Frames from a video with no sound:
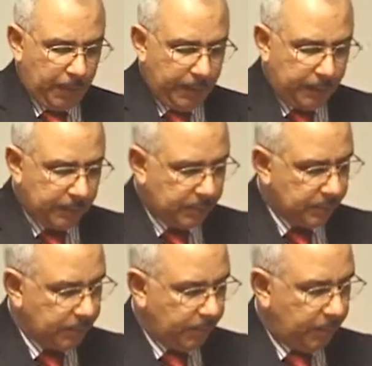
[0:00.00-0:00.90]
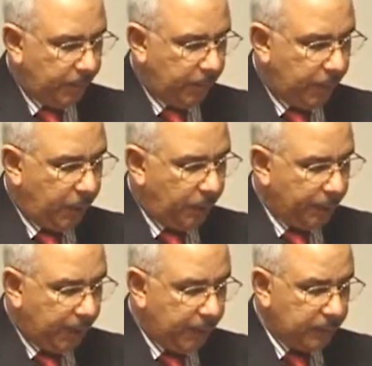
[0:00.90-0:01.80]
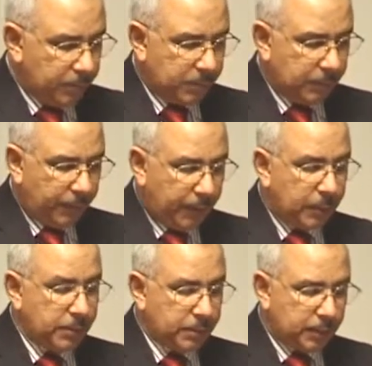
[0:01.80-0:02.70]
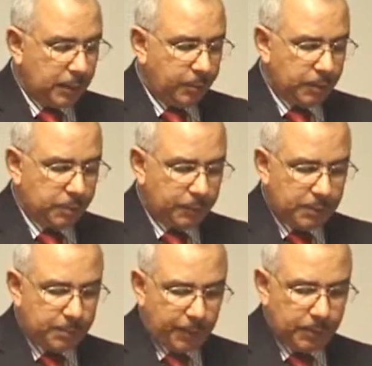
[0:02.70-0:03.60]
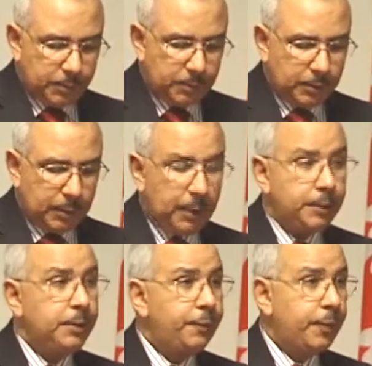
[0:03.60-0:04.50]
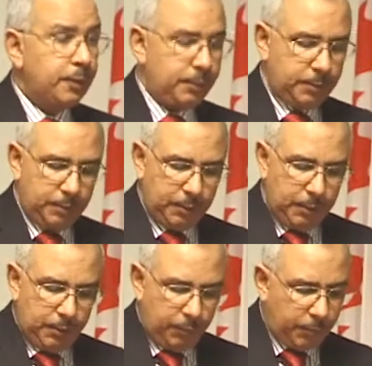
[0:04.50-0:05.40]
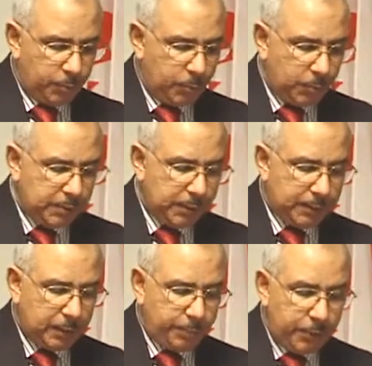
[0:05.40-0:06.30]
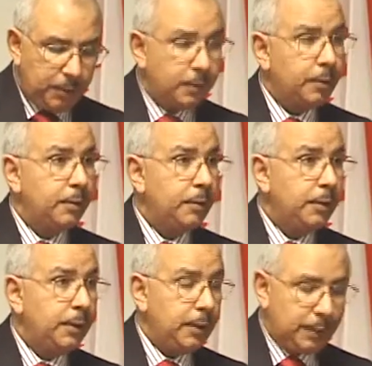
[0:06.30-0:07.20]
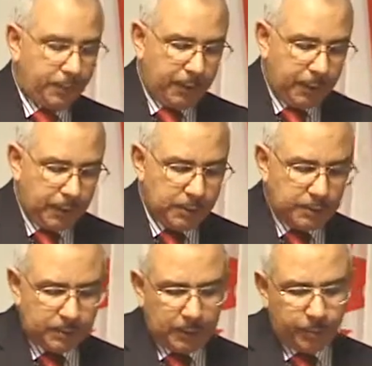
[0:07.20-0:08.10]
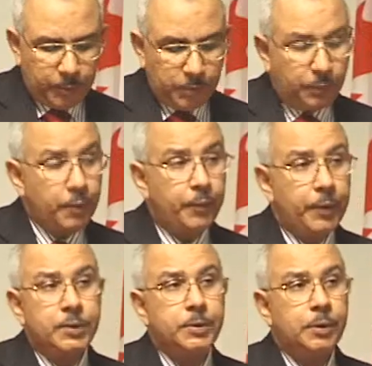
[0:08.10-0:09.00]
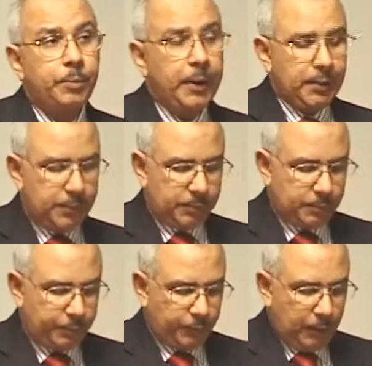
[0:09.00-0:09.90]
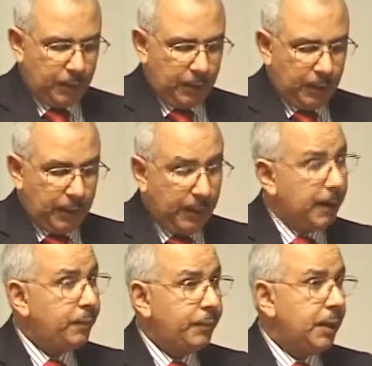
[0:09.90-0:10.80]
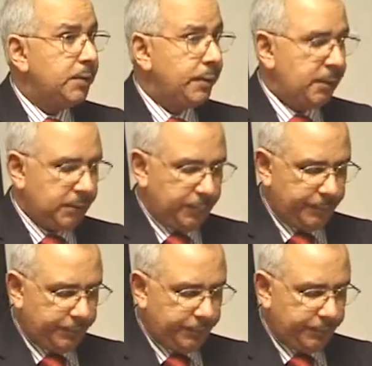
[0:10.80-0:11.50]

Hence, many of the items in the financial statements of these banks are different from those that appear in the financial statements of conventional banks, and vice versa.